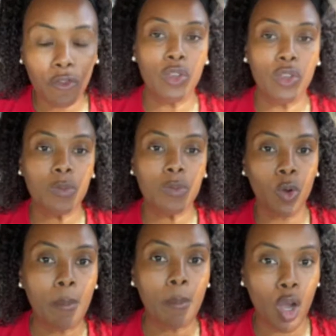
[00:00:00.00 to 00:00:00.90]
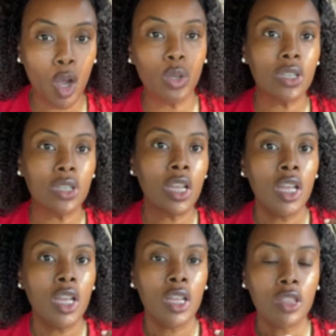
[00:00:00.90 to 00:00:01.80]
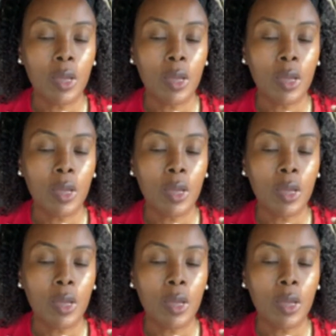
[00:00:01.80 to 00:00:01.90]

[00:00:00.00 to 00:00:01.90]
We spoke about the